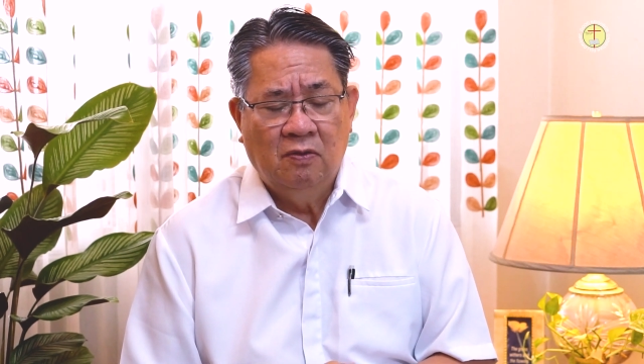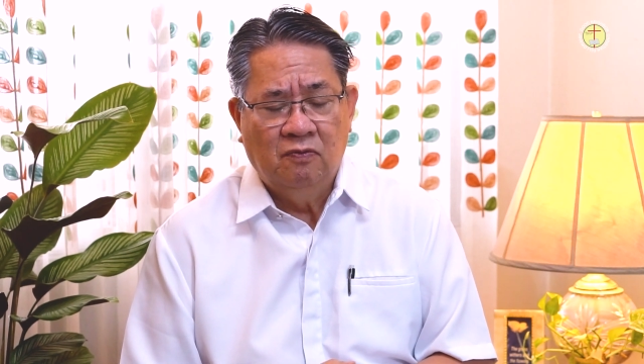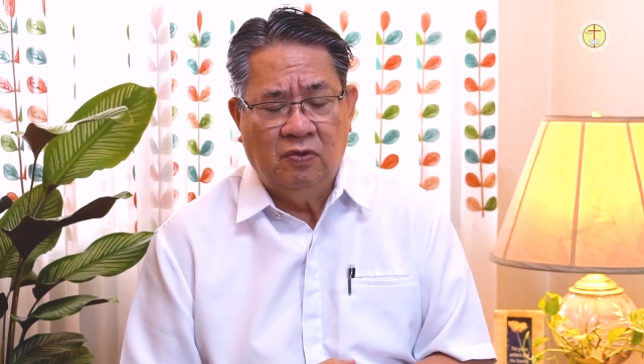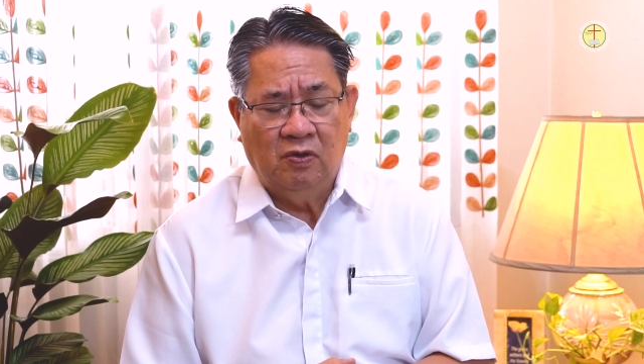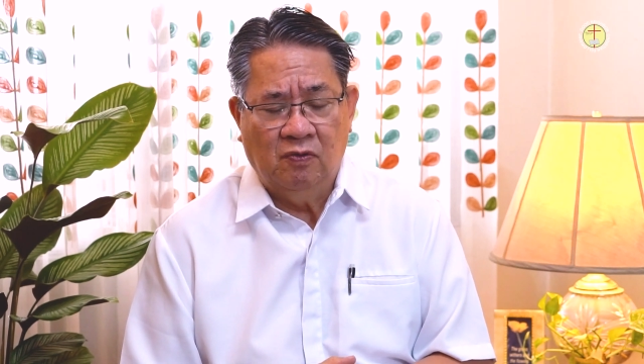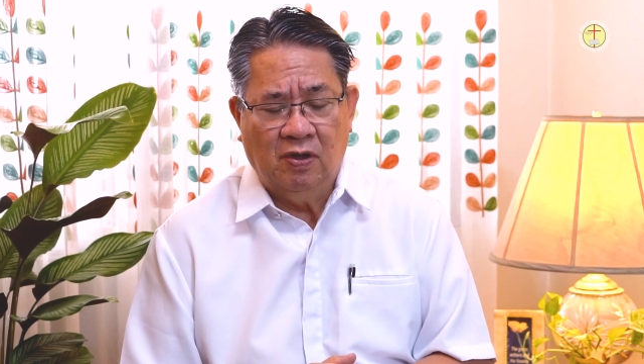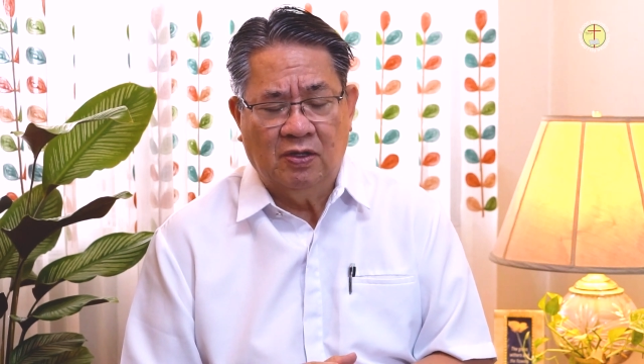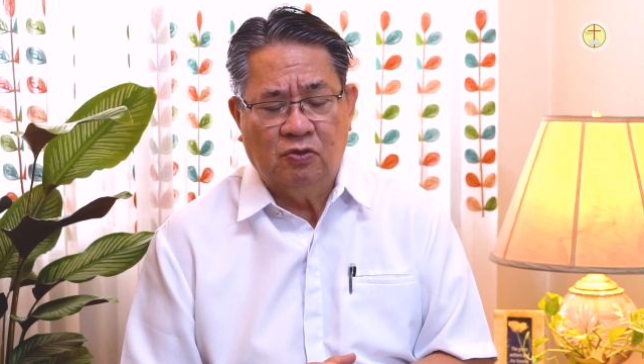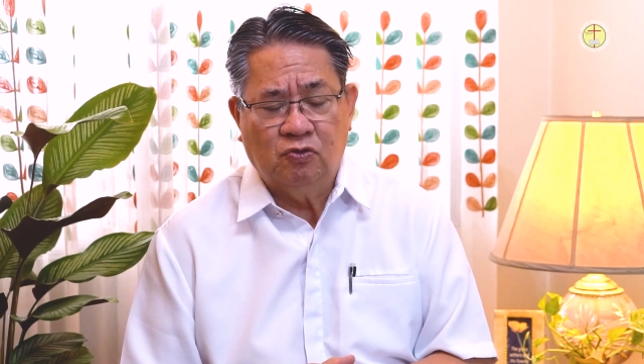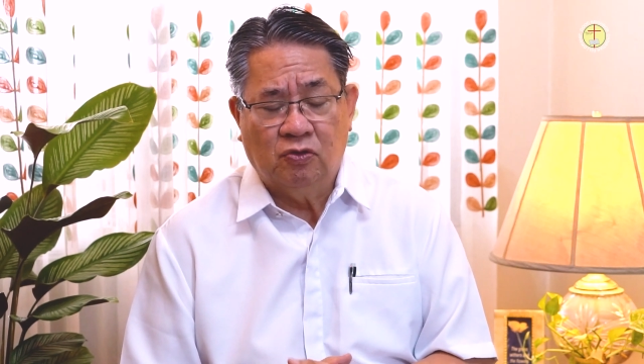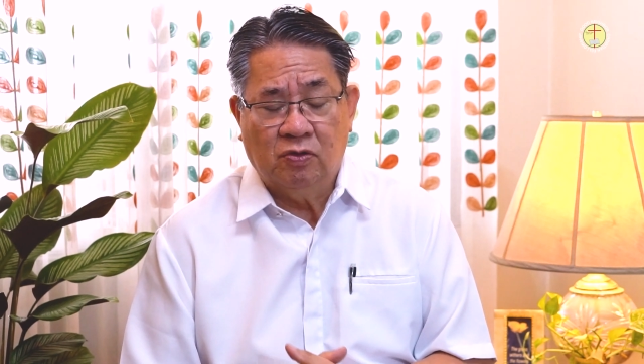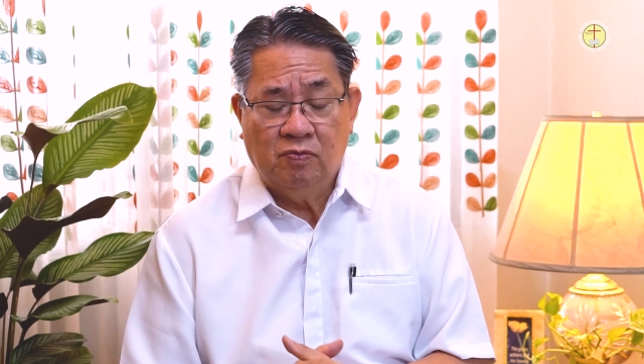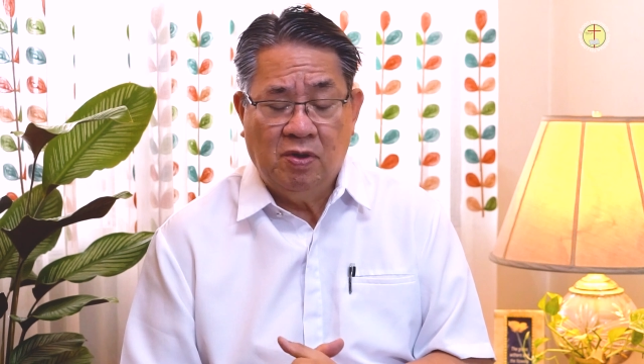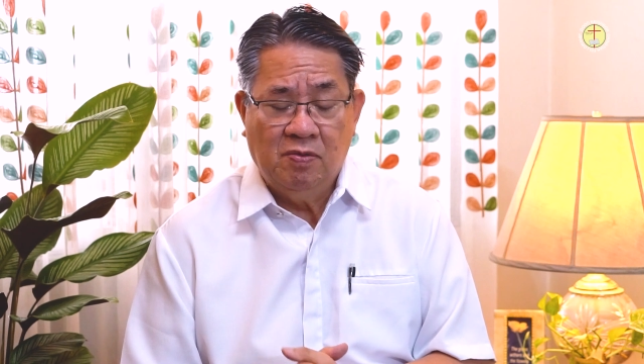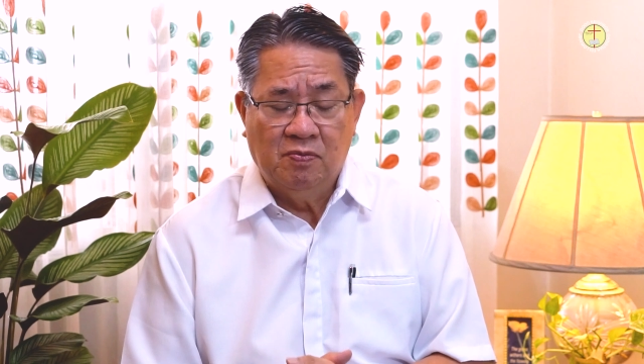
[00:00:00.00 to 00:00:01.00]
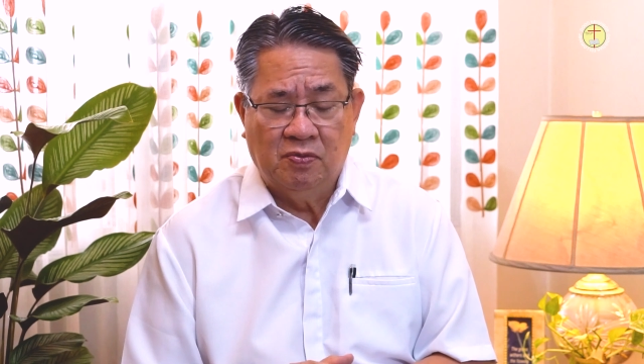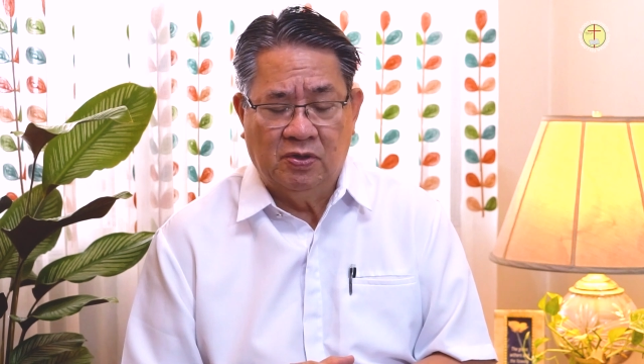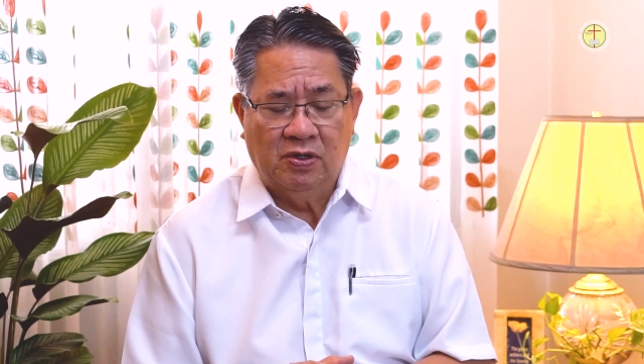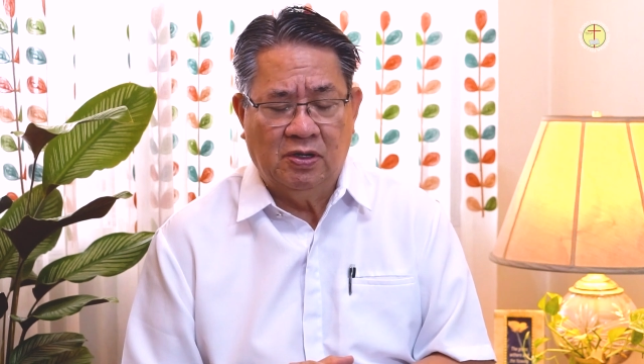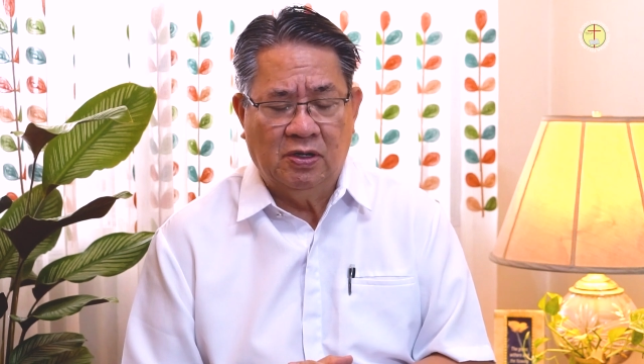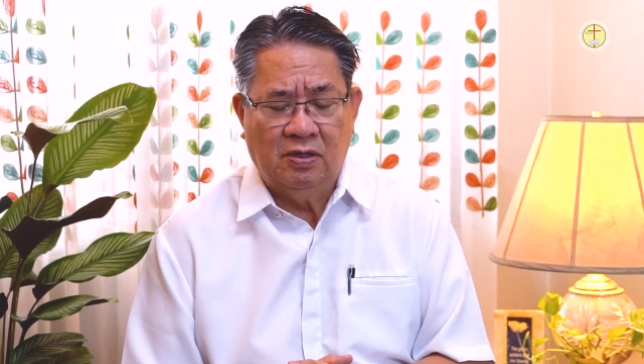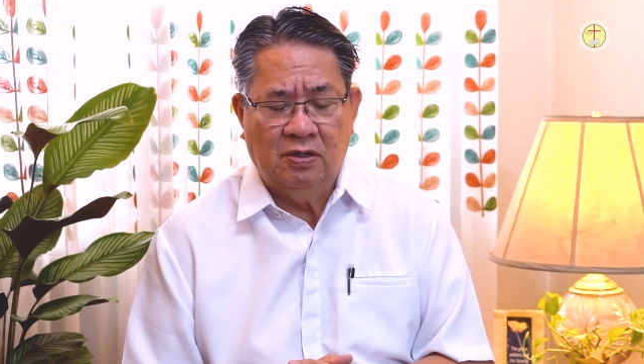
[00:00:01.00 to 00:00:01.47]
we want to
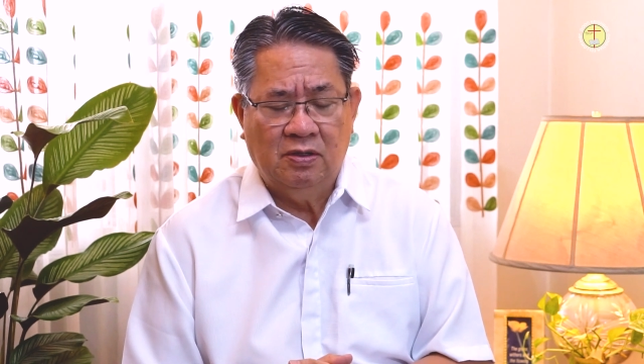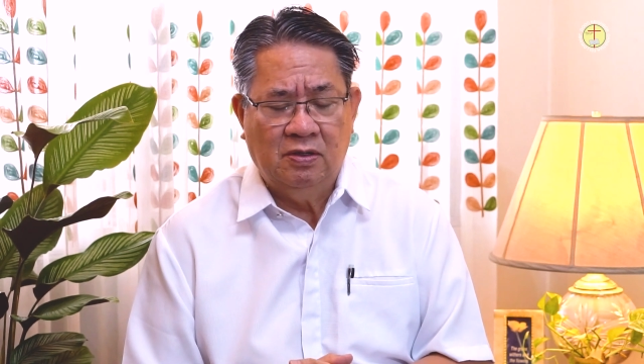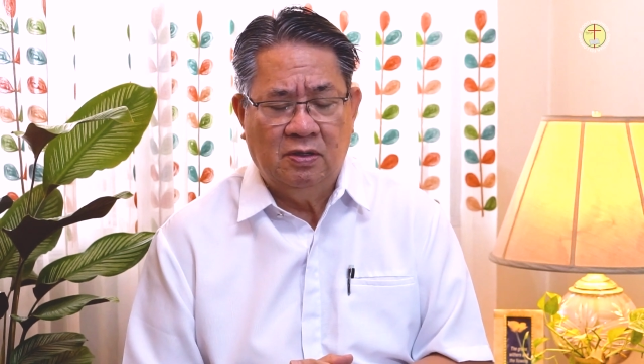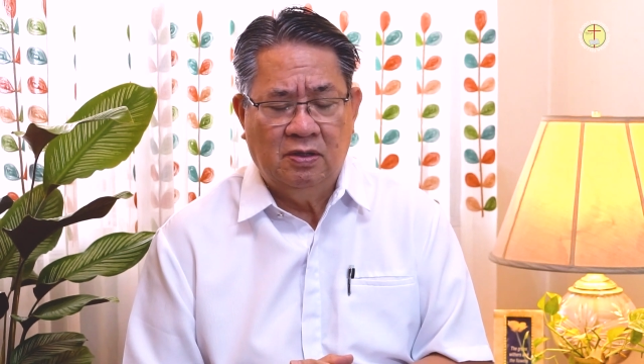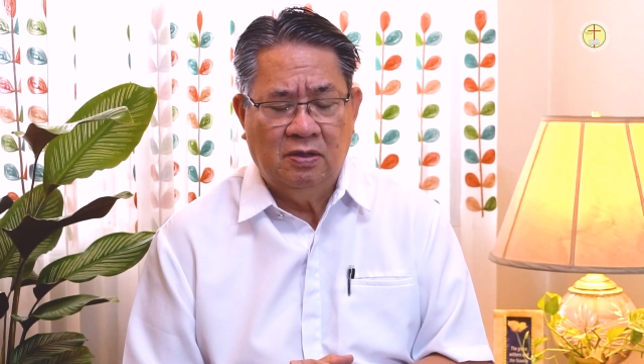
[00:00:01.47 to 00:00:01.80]
remember